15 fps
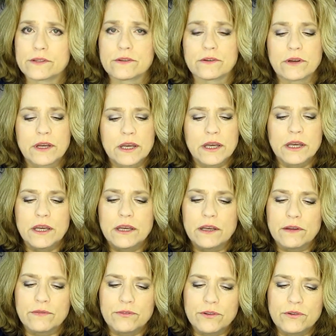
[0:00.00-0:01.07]
So
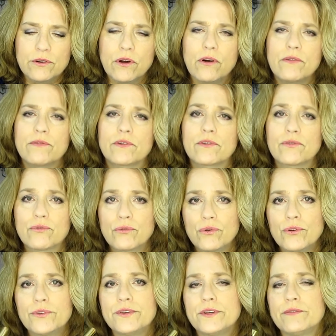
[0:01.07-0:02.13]
if you know of a
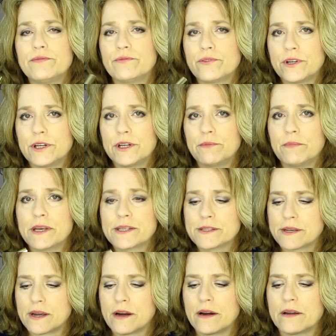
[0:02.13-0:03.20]
cruelty-free
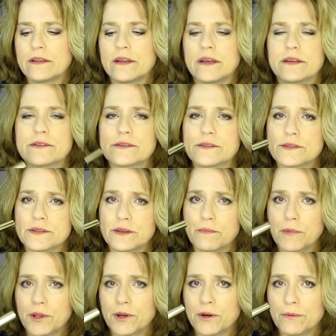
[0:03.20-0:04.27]
mascara that has a
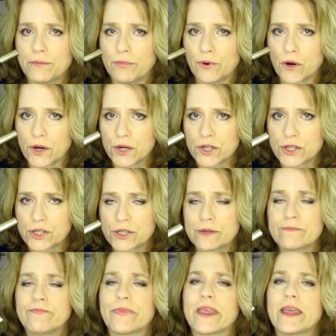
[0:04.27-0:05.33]
similar brush,